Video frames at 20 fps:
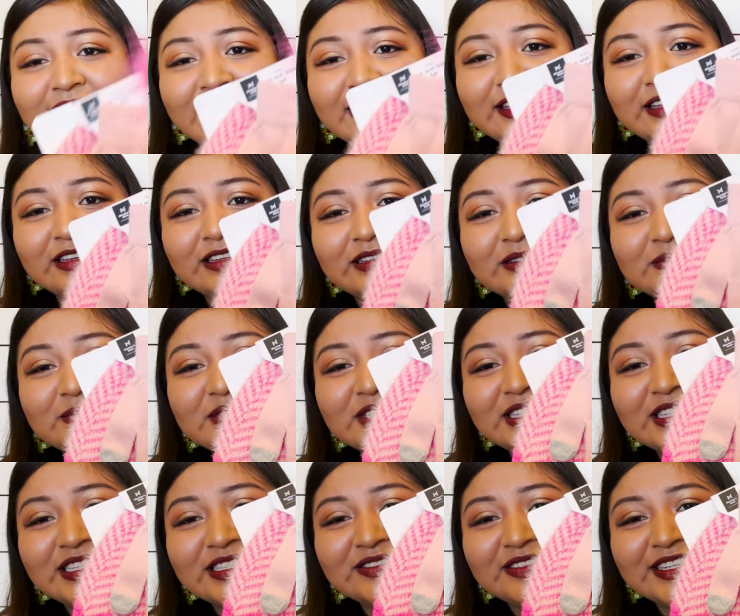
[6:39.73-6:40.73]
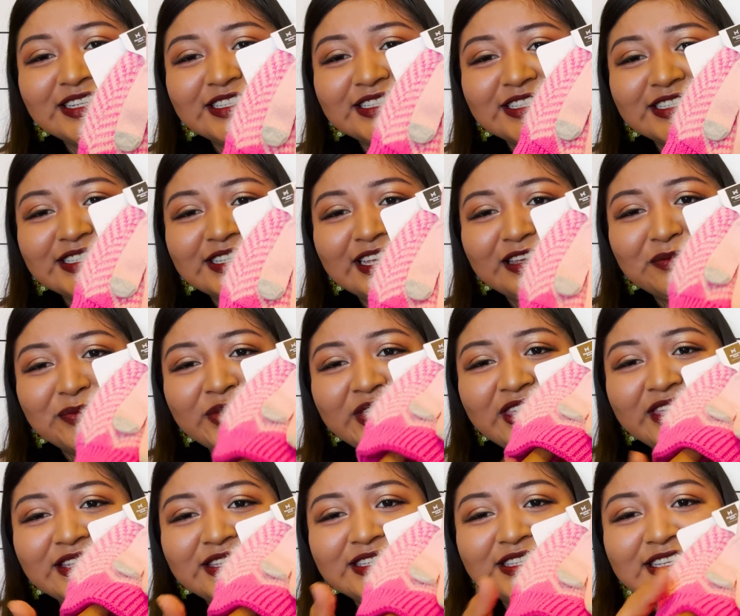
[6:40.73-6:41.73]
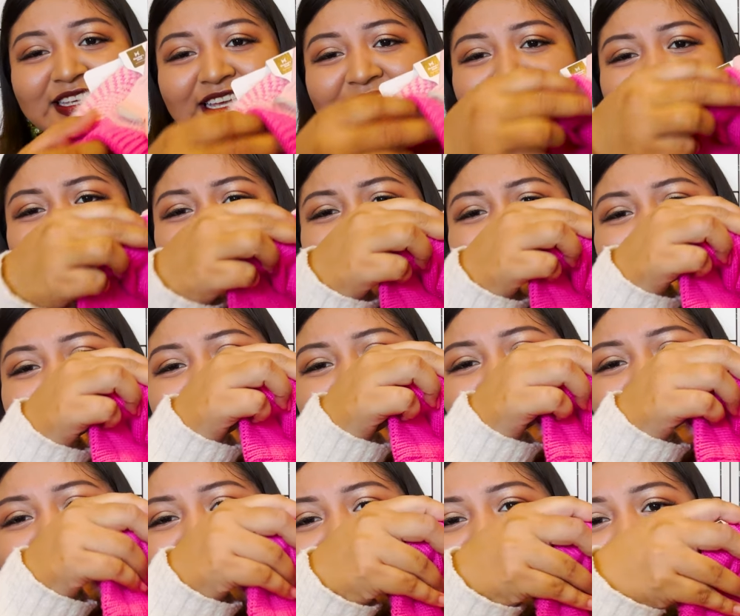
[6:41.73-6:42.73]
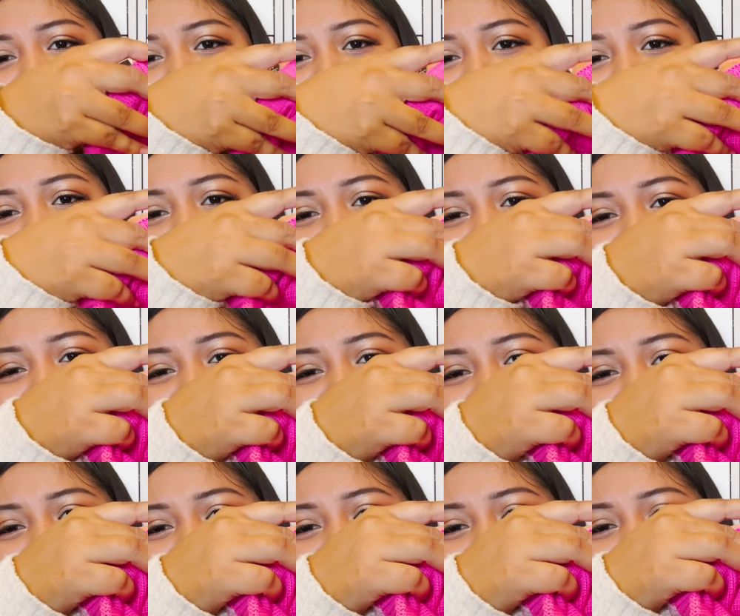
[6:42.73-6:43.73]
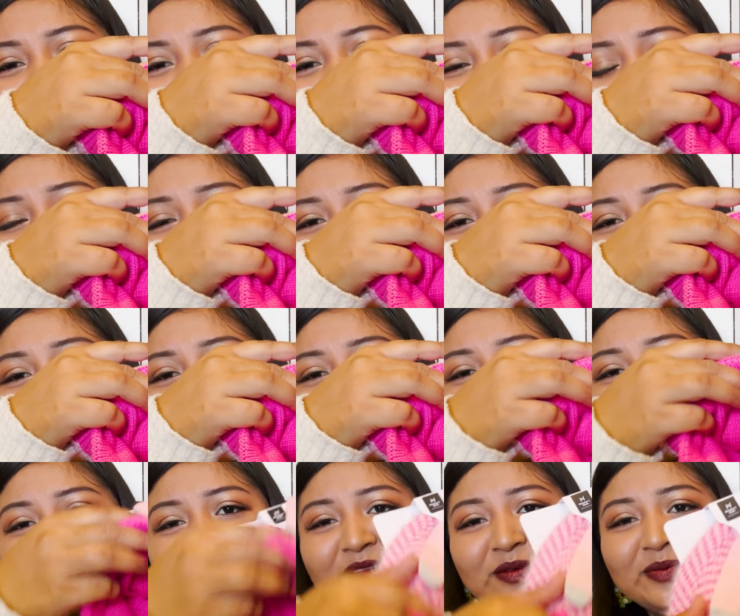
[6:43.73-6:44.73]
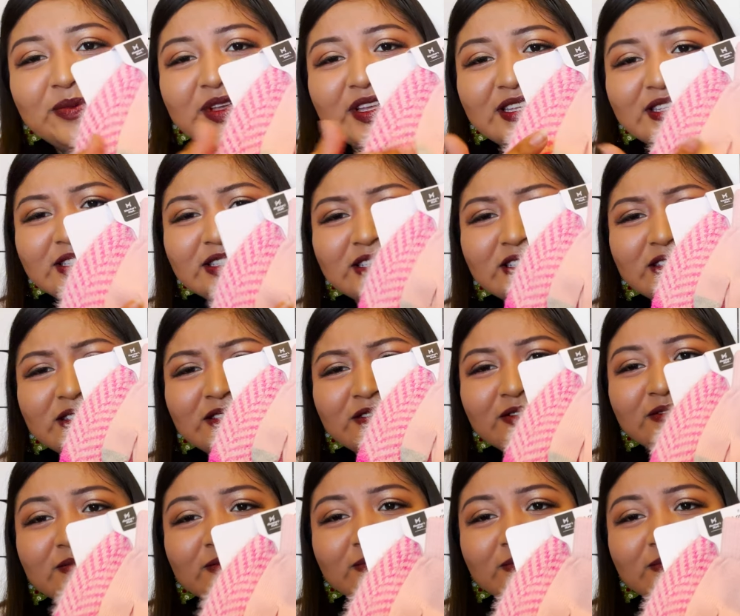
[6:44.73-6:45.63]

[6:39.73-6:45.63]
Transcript: Um, so this one is just a pink set. This one doesn't have any lining in it, um, but it still